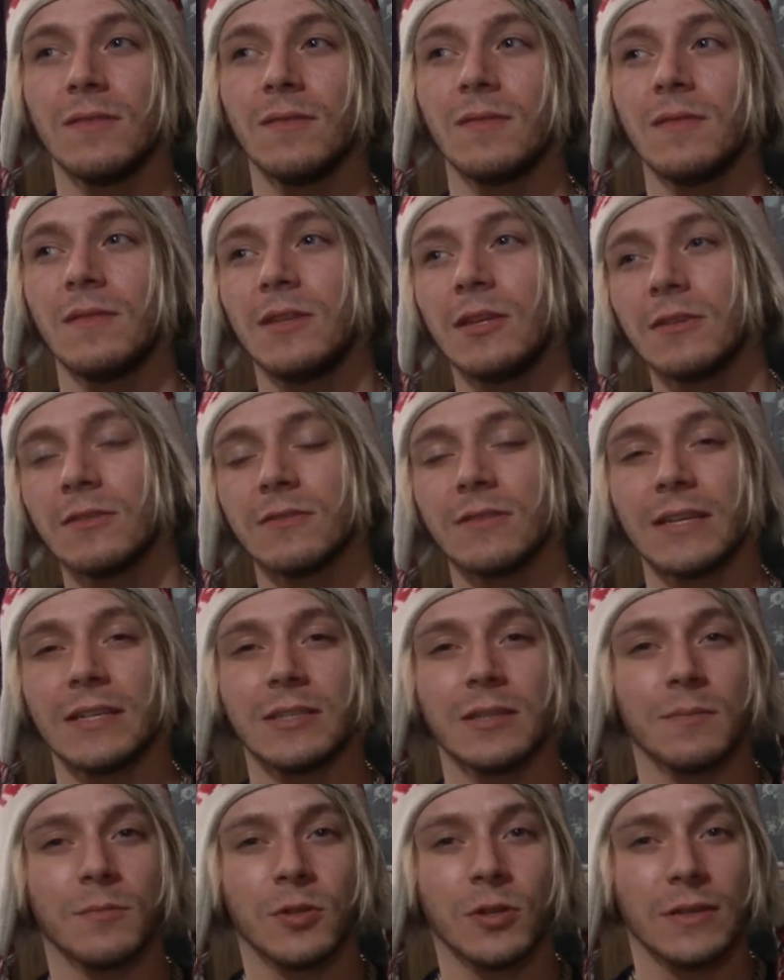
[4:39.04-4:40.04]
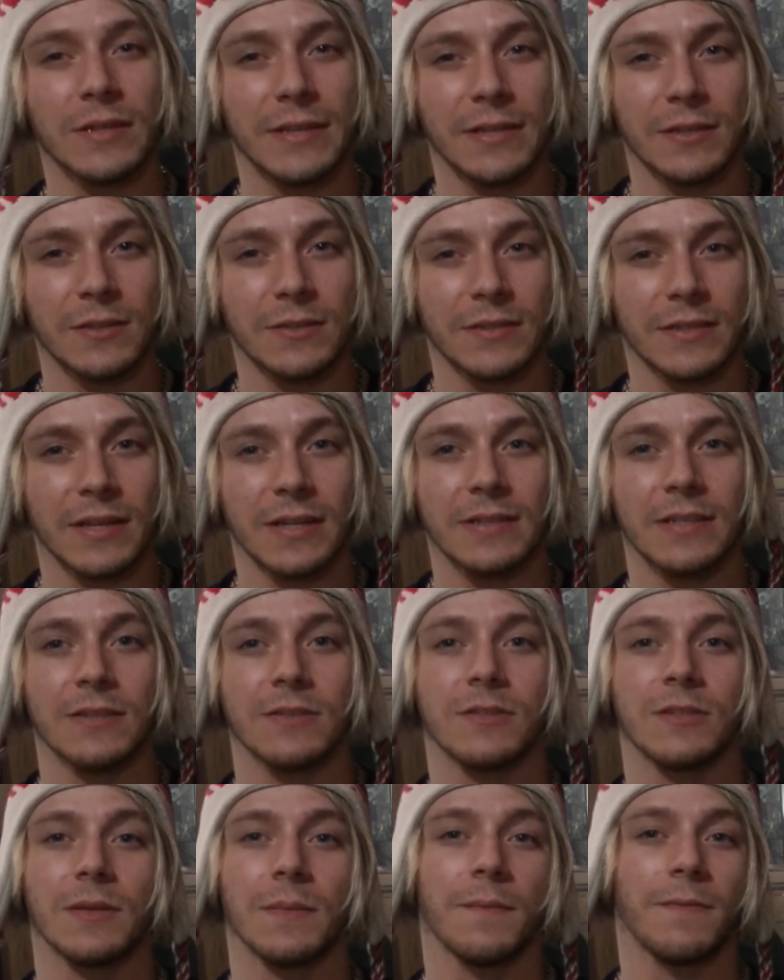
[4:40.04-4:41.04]
there's like some good kills in it.
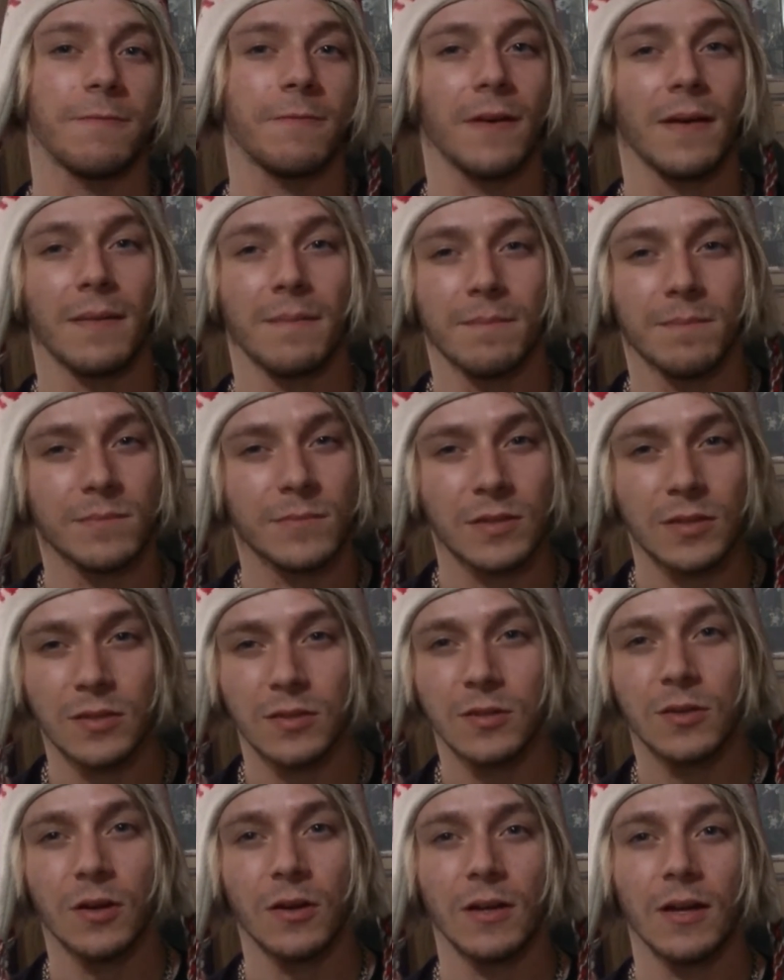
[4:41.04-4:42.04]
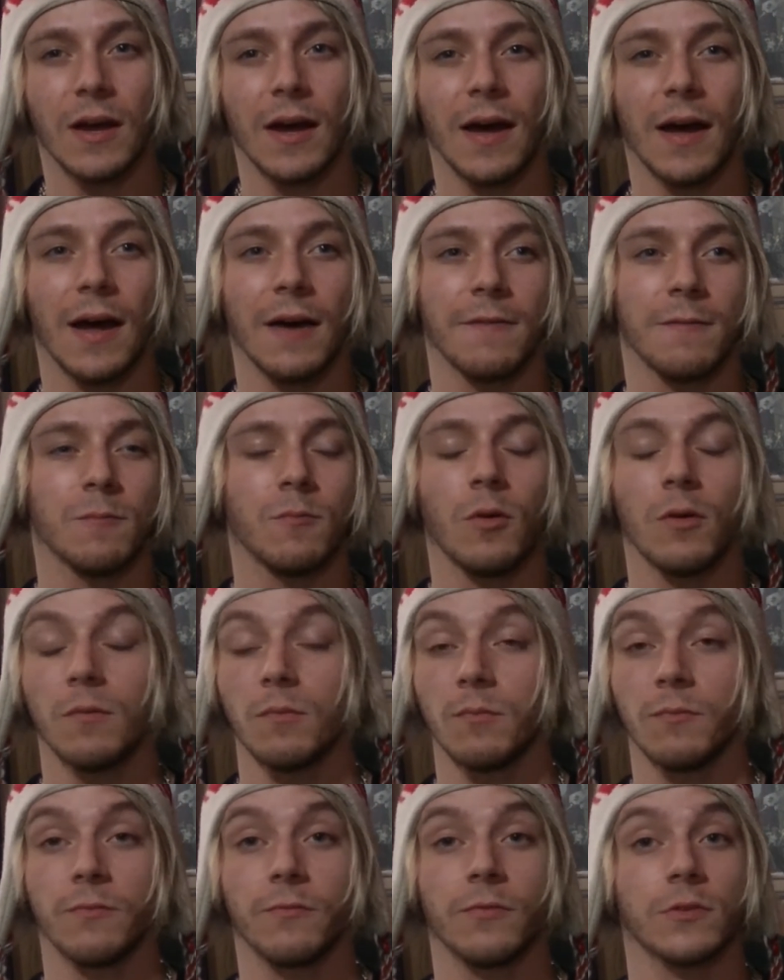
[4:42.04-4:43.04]
There's some good, uh, uh
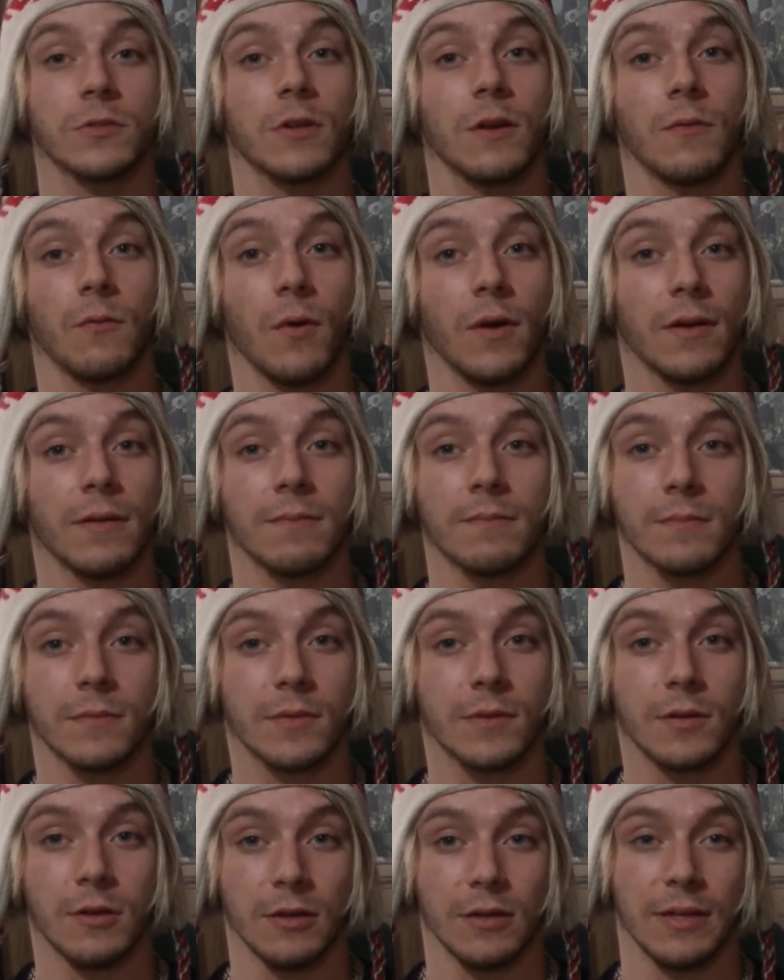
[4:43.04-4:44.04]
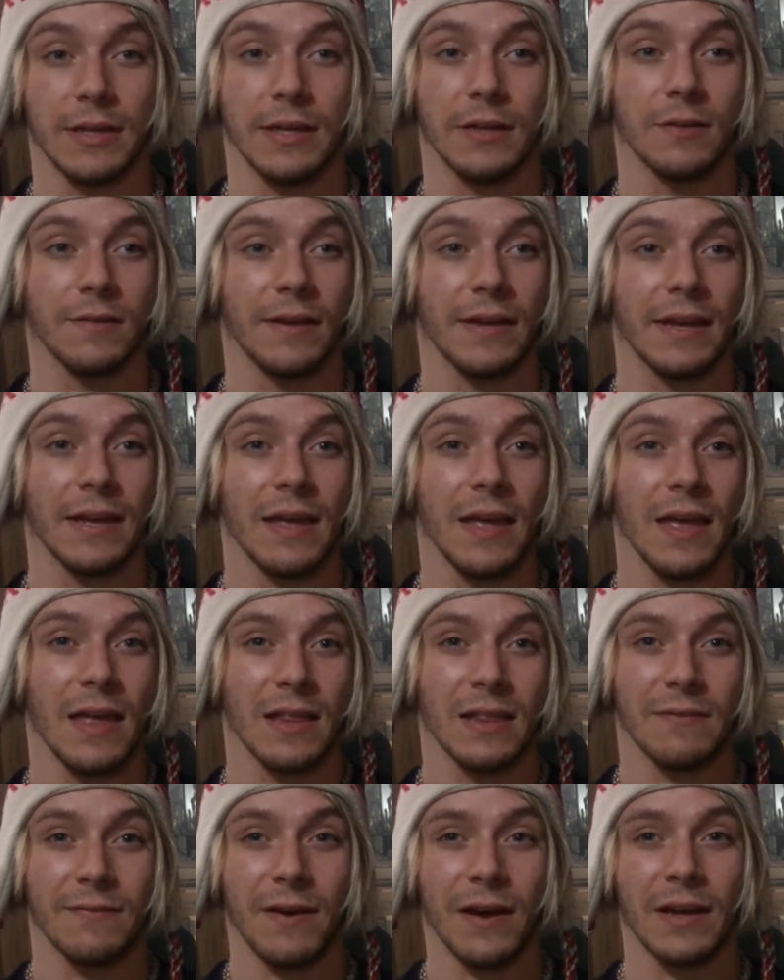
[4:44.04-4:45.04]
well, first of all, one good kill. Like,
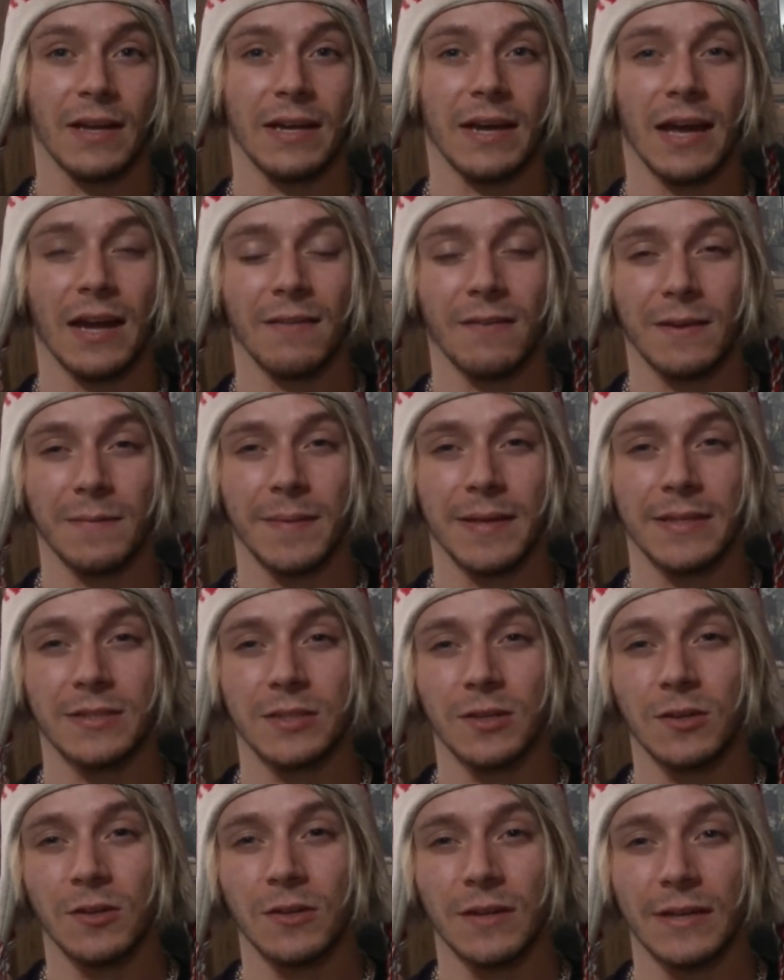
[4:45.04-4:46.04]
Levana kind of like makes a girl